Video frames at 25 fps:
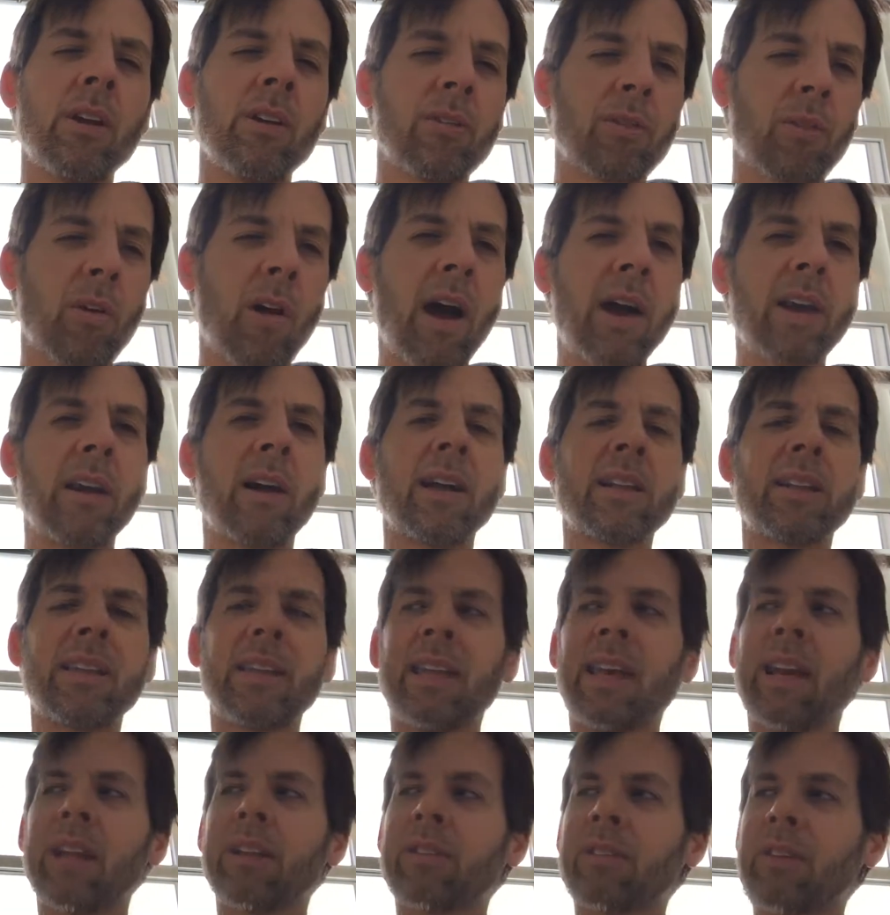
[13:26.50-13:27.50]
Try not to
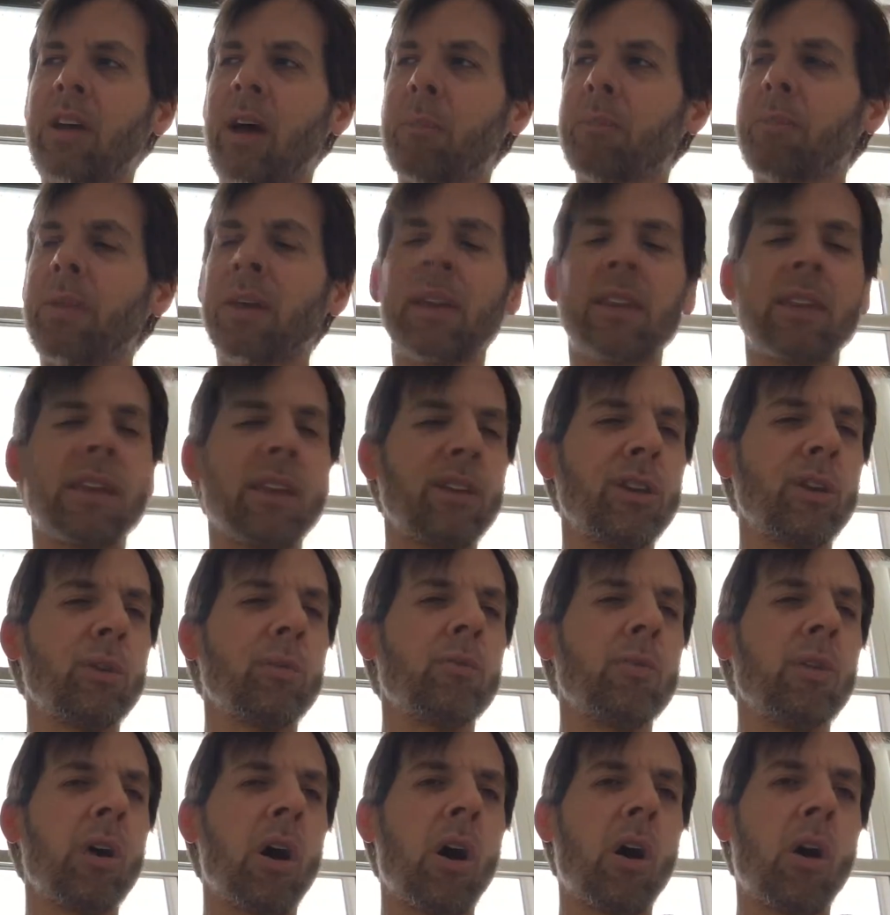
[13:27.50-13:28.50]
get something that
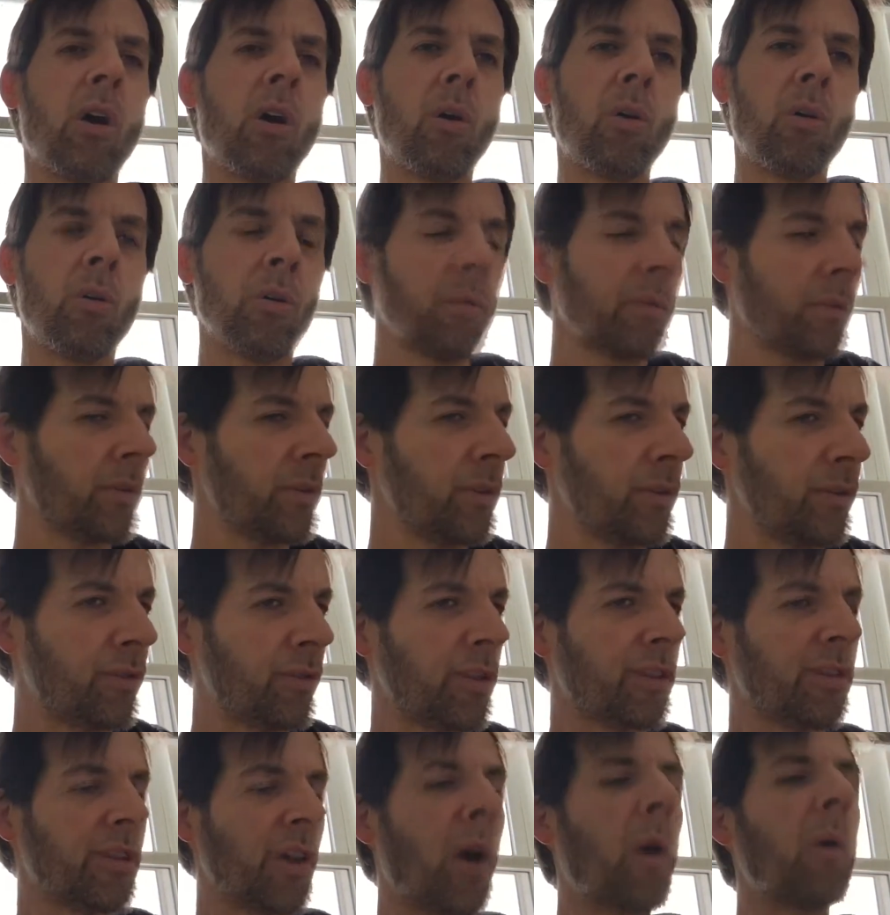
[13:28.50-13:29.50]
you
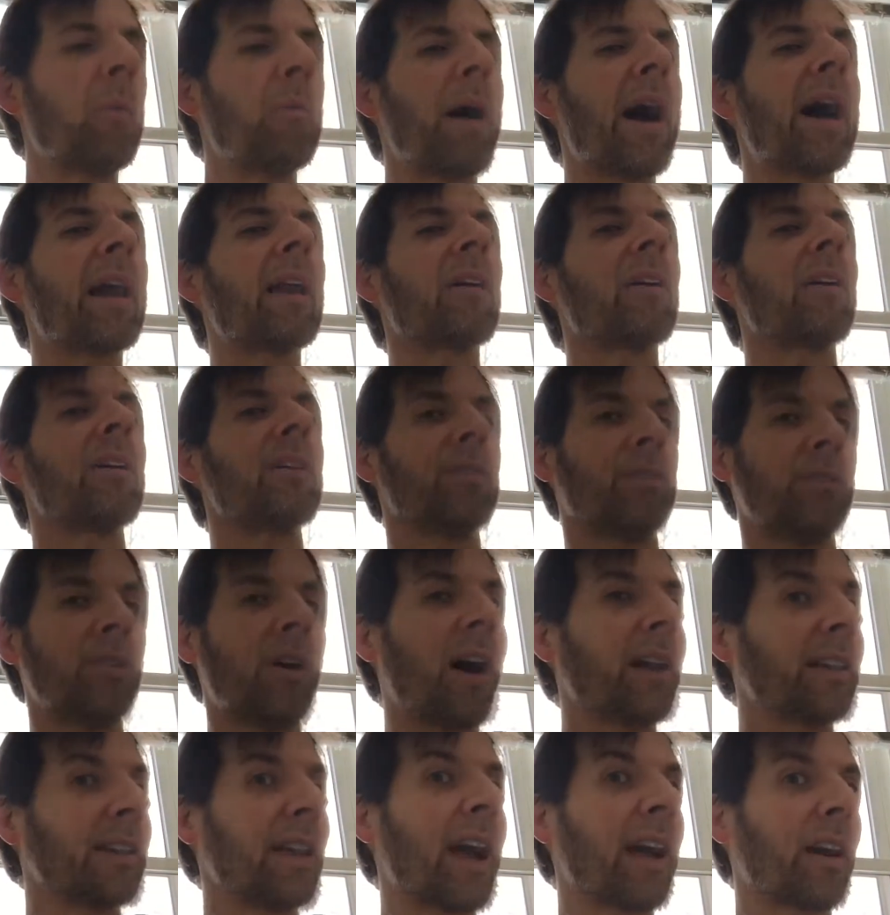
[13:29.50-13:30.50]
should know better is
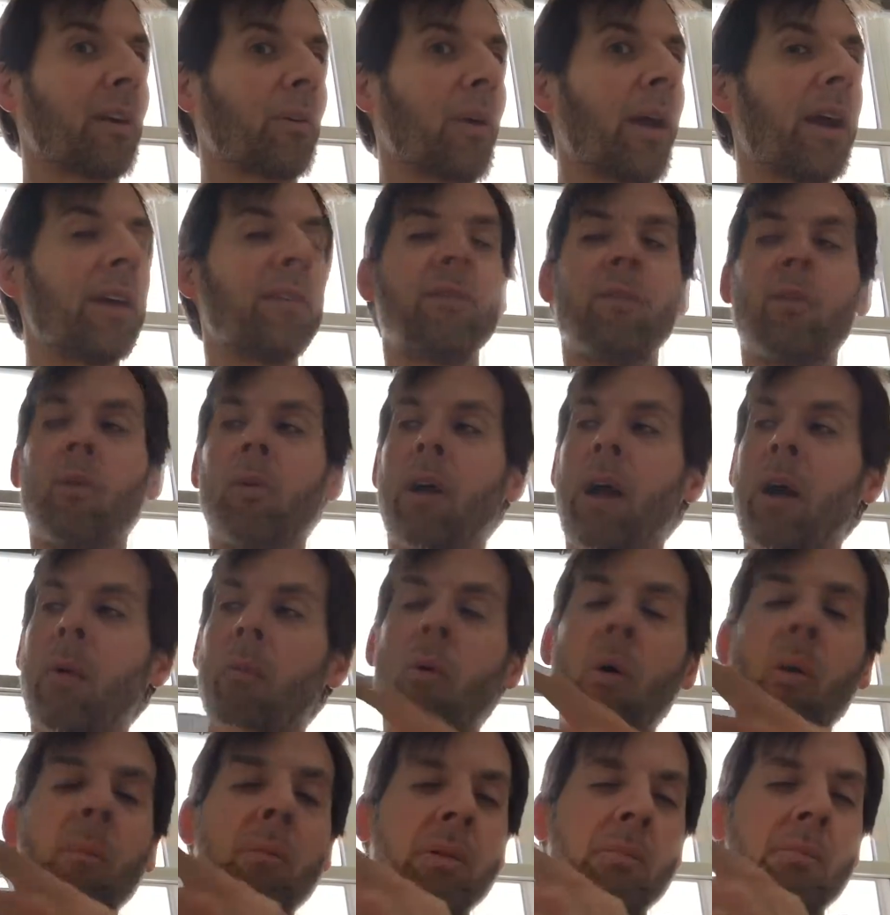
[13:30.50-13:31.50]
not that great for you. I
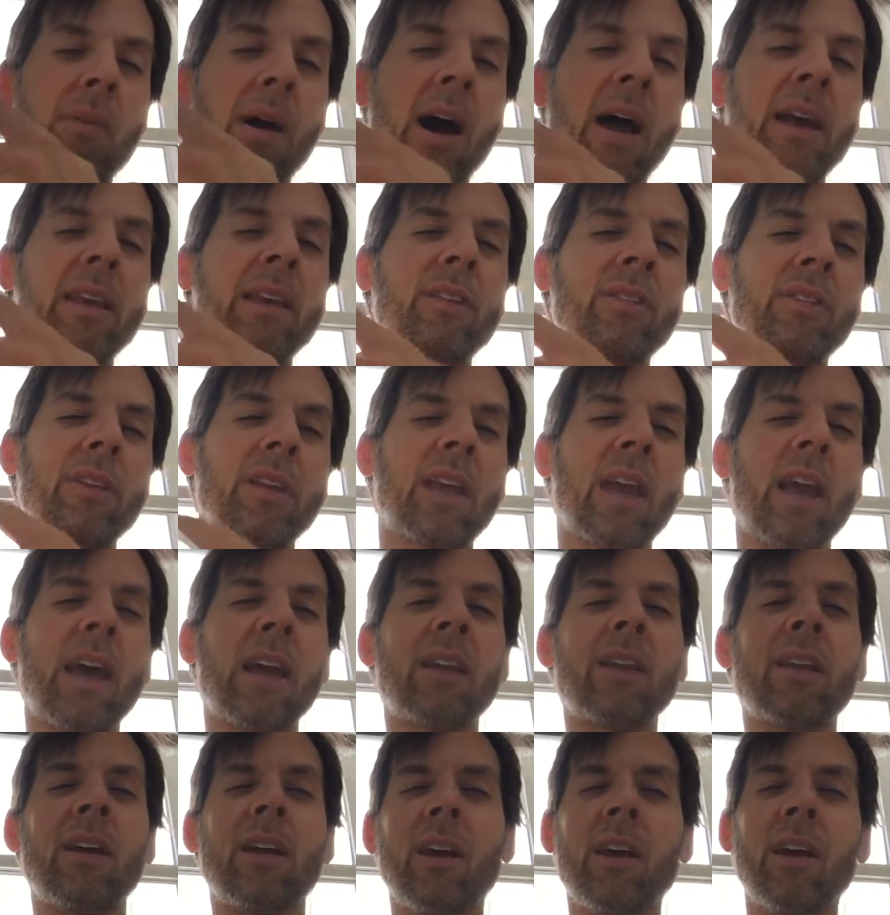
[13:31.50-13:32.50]
won't be buying this
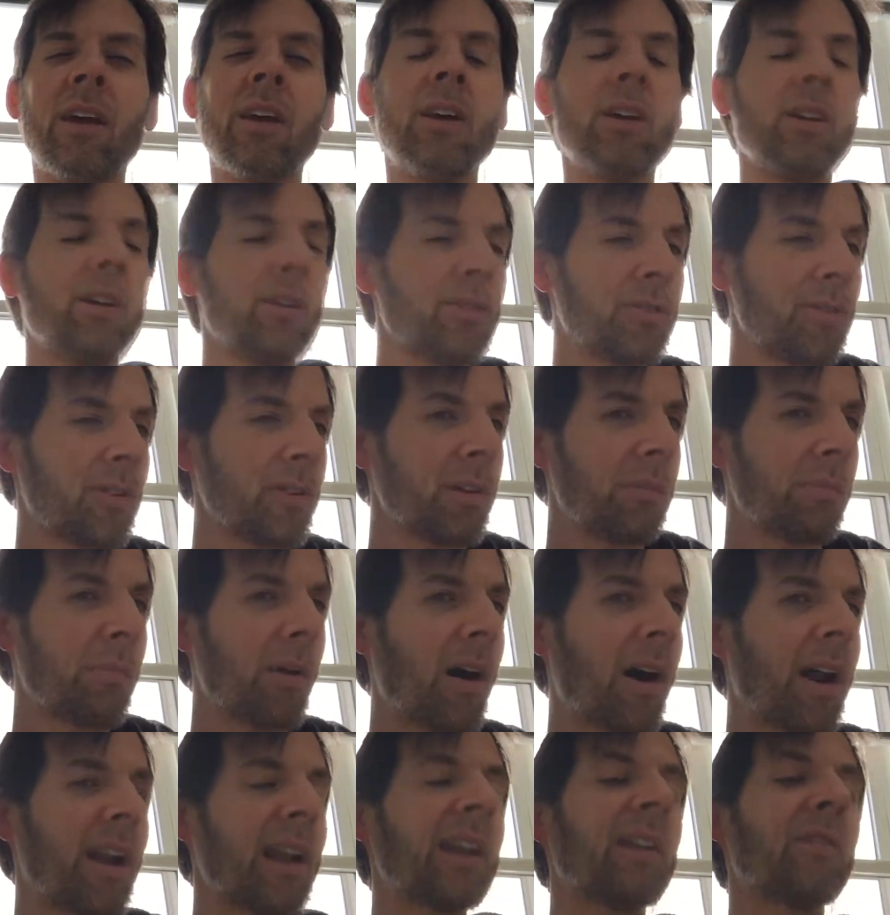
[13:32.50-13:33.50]
again. Shouldn't have
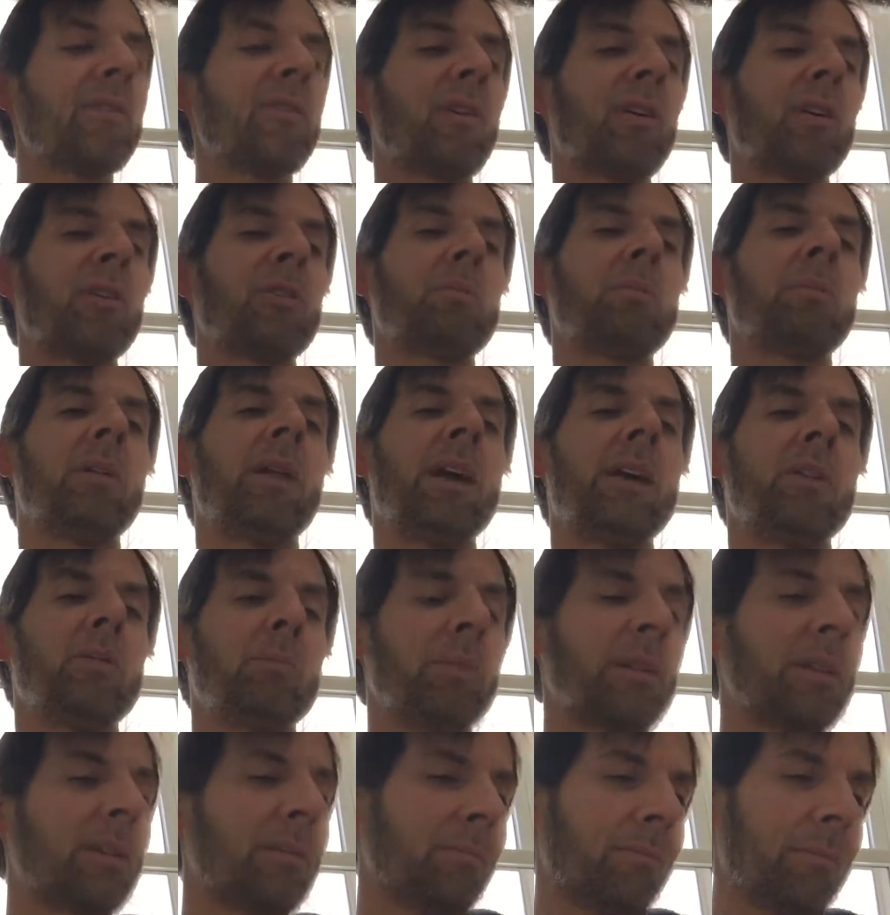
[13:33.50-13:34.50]
bought it in the first place,
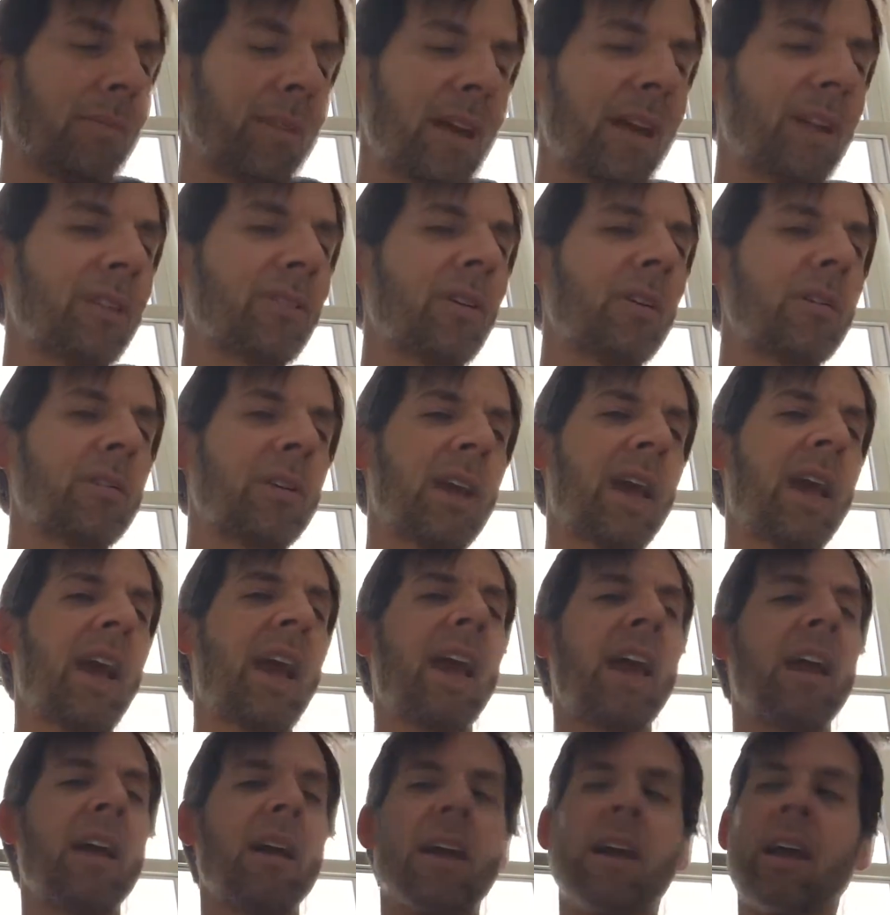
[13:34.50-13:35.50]
but that's
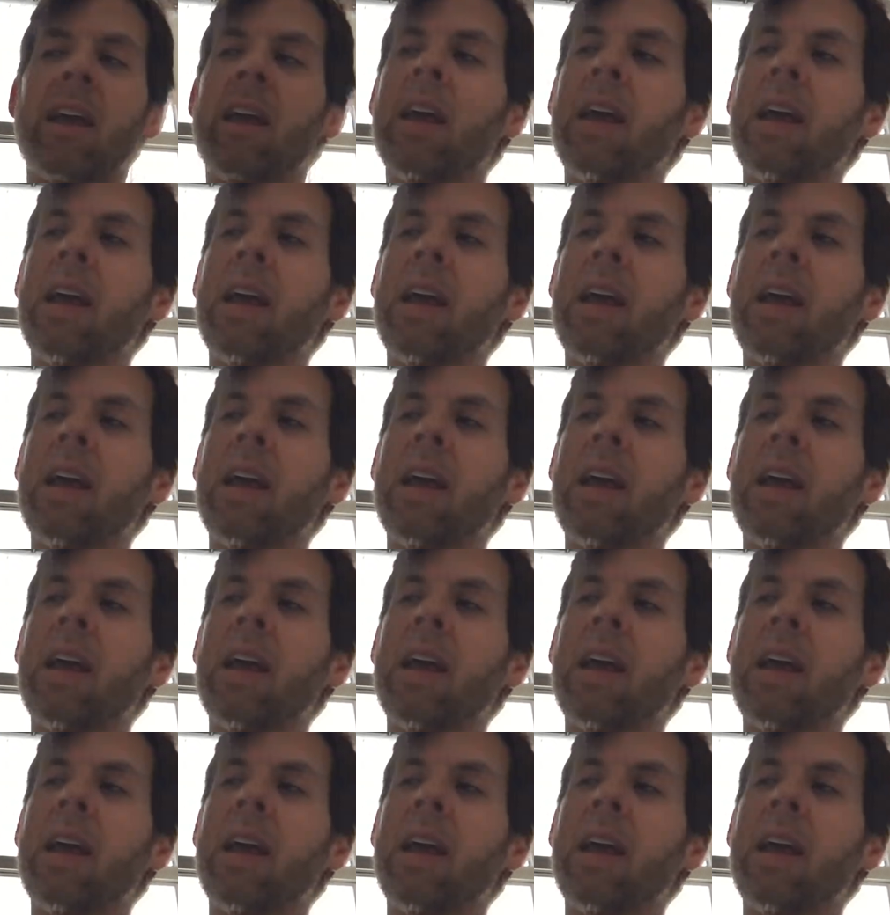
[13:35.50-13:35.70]
okay.